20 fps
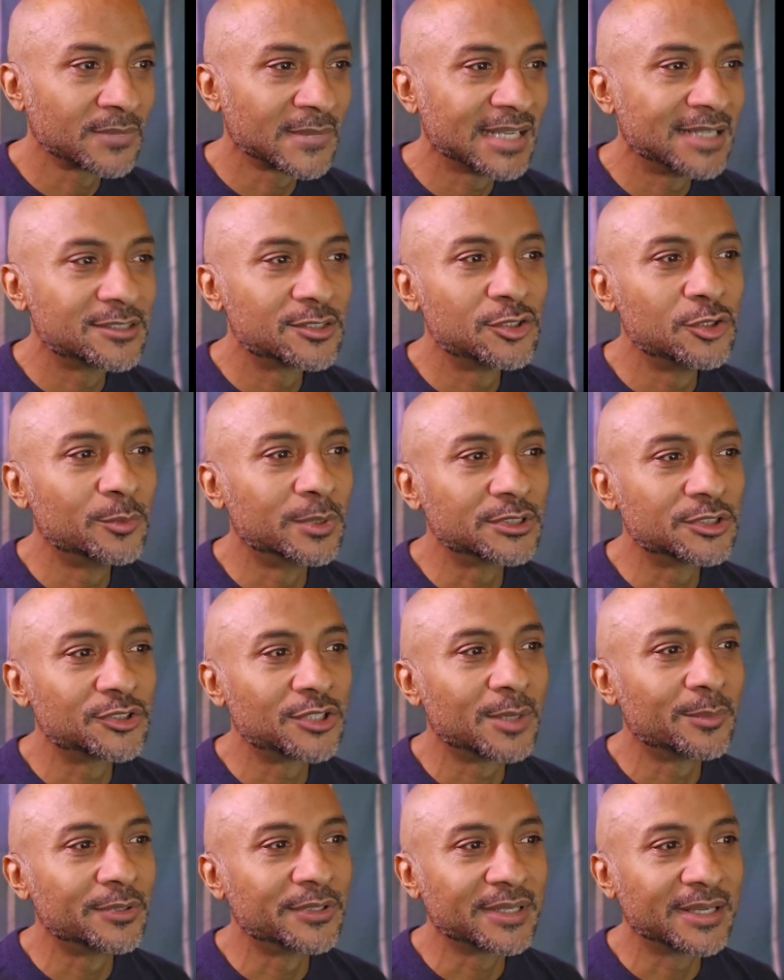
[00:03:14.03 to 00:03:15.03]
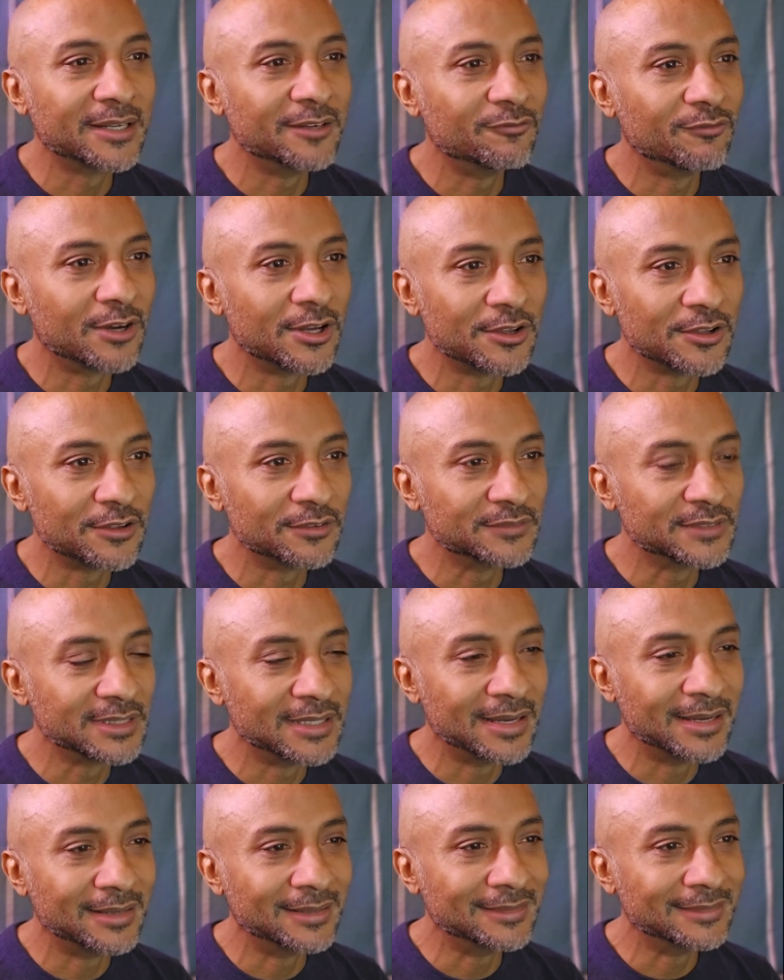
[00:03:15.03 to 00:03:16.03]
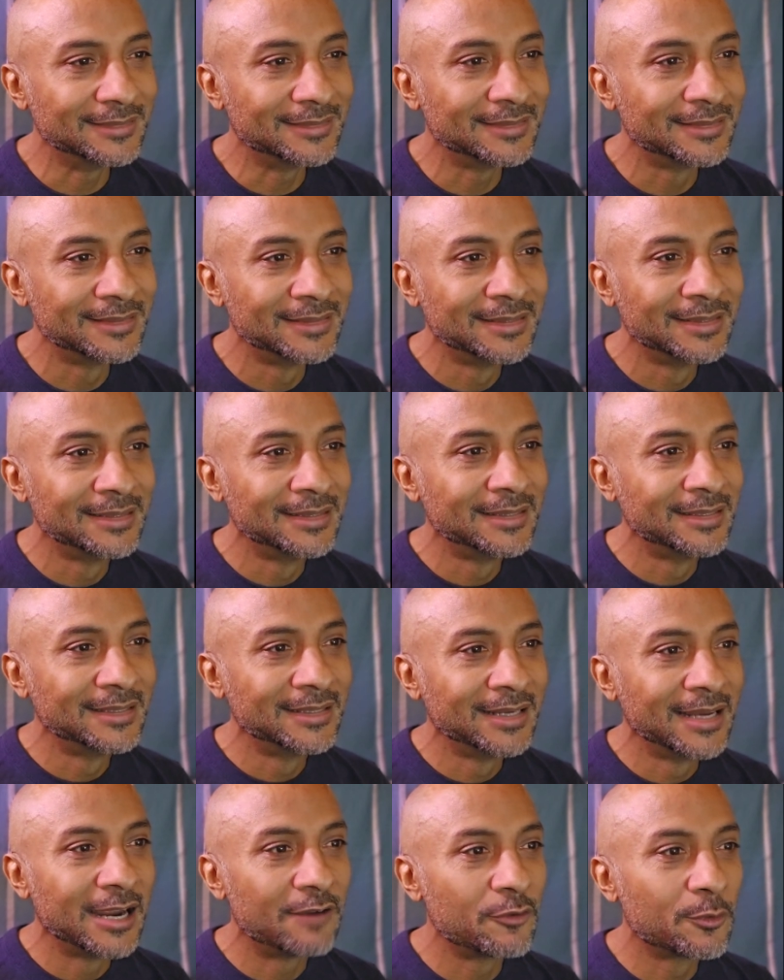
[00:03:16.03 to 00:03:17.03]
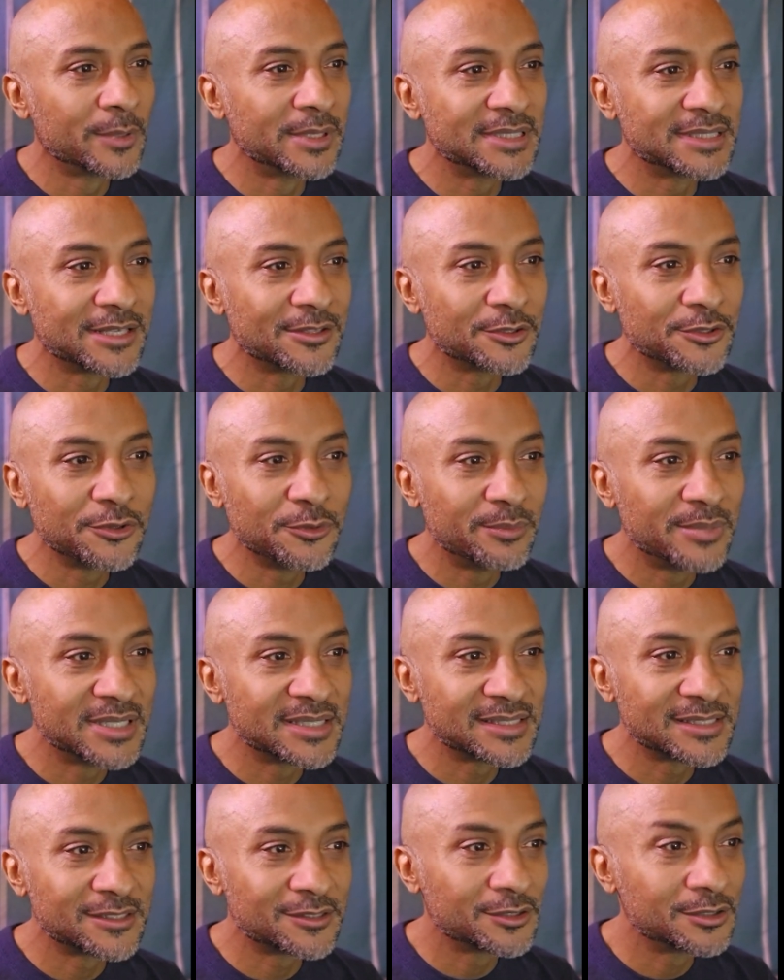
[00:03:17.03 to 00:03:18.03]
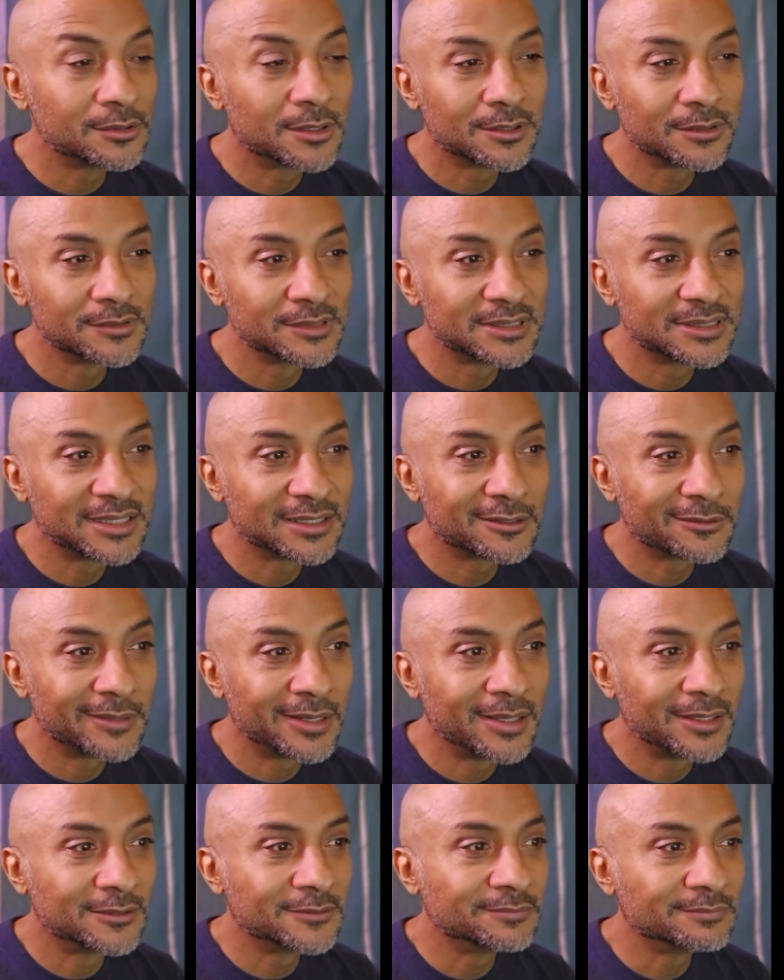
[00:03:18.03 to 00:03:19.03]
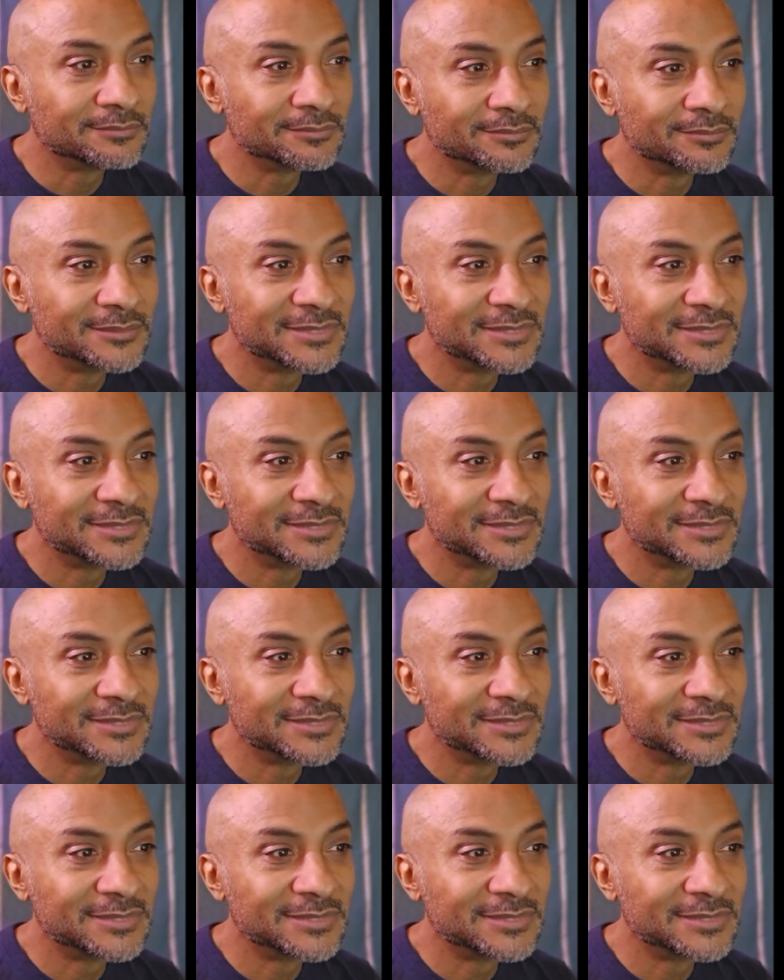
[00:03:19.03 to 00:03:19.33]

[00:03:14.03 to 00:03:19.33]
It's too much trouble to get involved, and everyone is either too busy or too cold to stick around.